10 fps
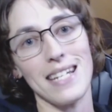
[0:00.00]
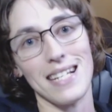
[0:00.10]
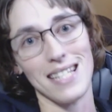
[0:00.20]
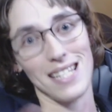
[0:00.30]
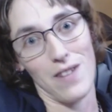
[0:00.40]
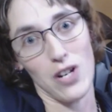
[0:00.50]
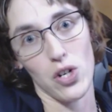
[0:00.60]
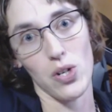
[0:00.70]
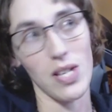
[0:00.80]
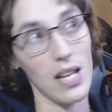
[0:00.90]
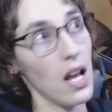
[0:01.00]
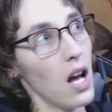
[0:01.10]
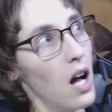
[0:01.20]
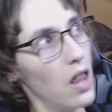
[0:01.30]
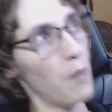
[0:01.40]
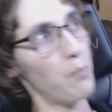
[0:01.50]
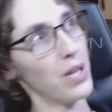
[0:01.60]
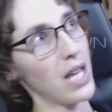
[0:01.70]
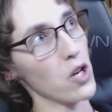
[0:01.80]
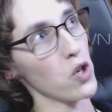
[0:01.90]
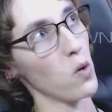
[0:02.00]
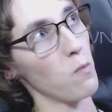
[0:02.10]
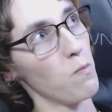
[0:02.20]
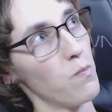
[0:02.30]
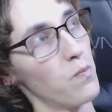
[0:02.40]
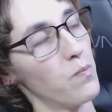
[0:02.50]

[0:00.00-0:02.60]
antics and adventures and the potential